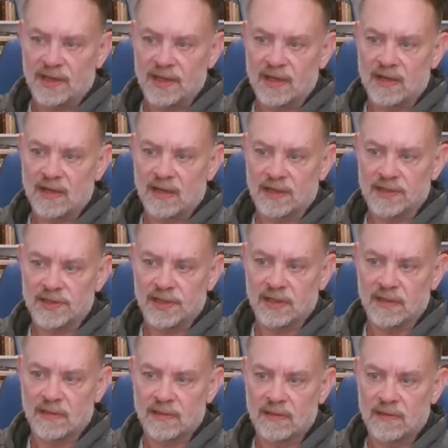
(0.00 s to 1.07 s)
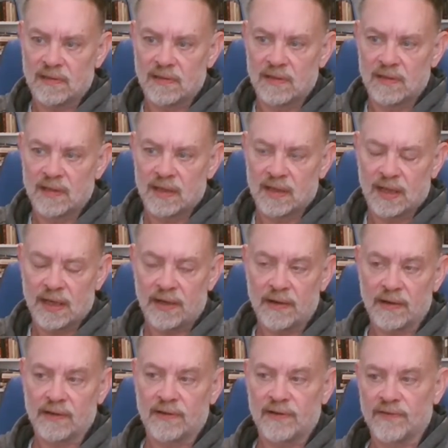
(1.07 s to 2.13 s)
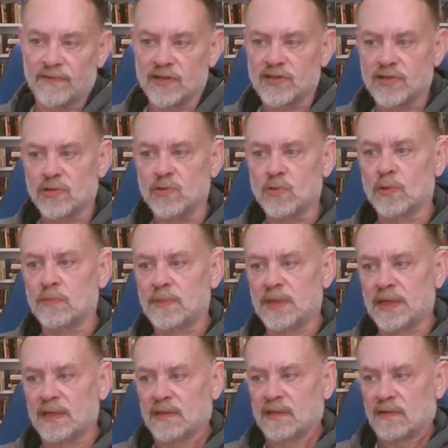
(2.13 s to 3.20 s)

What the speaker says: theology, character of the schoolman,